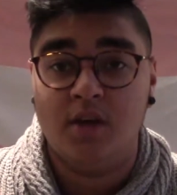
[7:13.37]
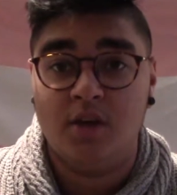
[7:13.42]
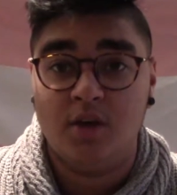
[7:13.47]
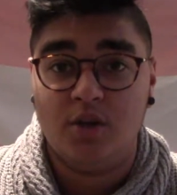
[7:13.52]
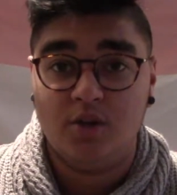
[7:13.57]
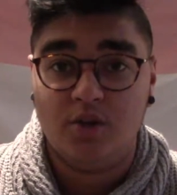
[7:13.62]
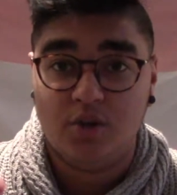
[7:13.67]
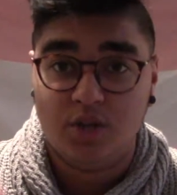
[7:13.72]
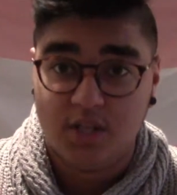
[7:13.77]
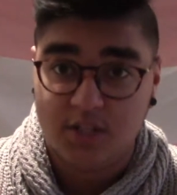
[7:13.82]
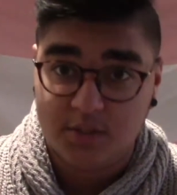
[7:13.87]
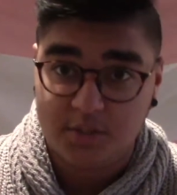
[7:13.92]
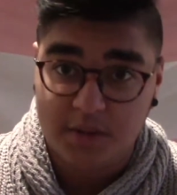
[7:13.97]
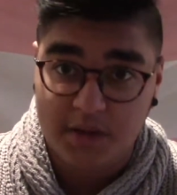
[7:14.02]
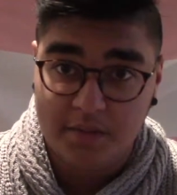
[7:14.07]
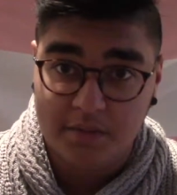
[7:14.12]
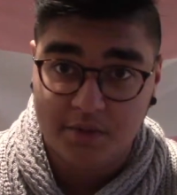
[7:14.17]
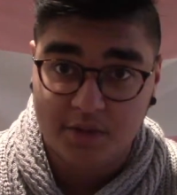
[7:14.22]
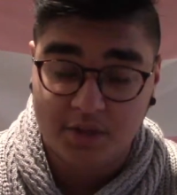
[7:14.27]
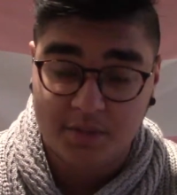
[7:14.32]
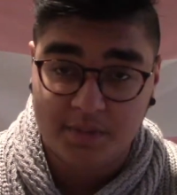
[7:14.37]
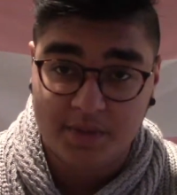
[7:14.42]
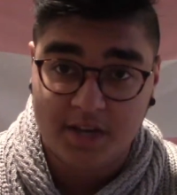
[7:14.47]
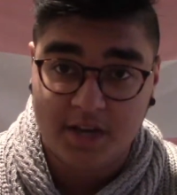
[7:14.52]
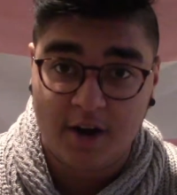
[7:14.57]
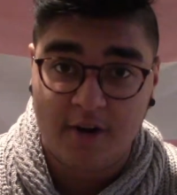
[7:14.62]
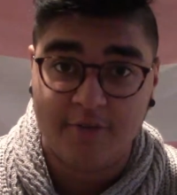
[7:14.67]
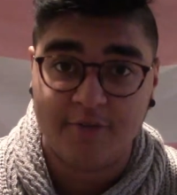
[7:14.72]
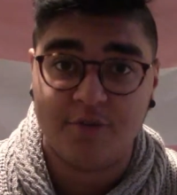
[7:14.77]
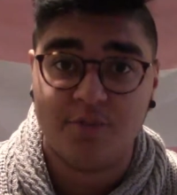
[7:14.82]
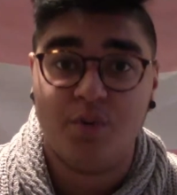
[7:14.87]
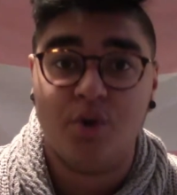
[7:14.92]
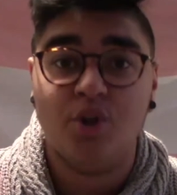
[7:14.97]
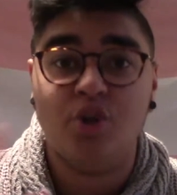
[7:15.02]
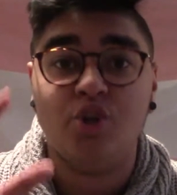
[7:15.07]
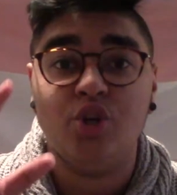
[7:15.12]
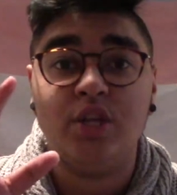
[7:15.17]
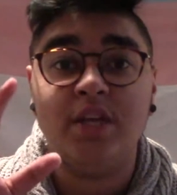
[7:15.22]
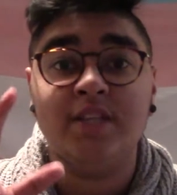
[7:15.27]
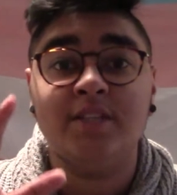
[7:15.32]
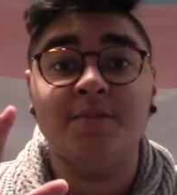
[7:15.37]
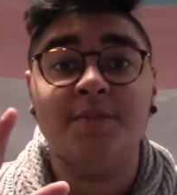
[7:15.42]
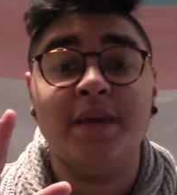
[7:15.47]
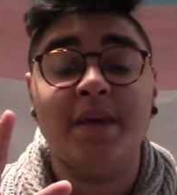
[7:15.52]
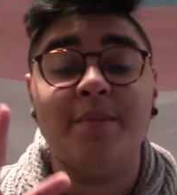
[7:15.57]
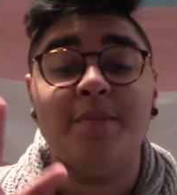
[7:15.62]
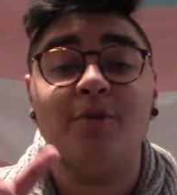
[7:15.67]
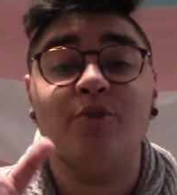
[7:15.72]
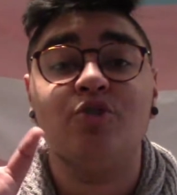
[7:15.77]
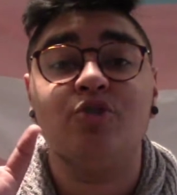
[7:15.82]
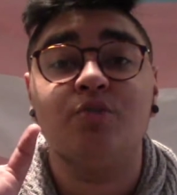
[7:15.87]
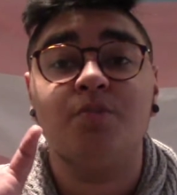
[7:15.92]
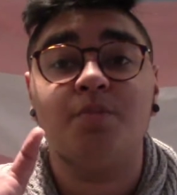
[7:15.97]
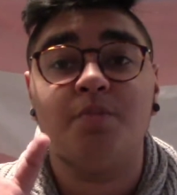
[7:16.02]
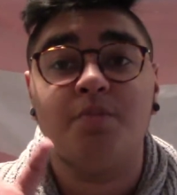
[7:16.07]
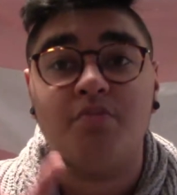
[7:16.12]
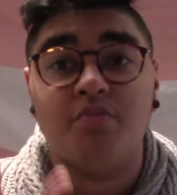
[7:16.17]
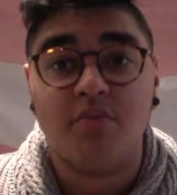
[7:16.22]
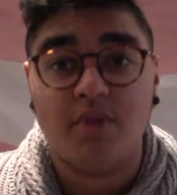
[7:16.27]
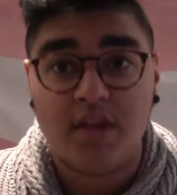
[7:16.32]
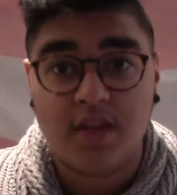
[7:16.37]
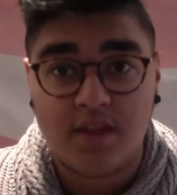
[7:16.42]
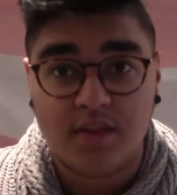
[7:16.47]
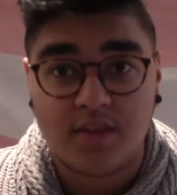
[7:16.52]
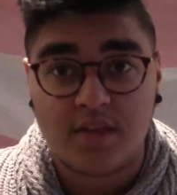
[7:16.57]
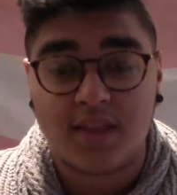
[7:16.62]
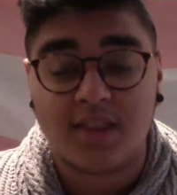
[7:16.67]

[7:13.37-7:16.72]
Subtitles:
you need to be able to be comfortable and you need to be able to breathe.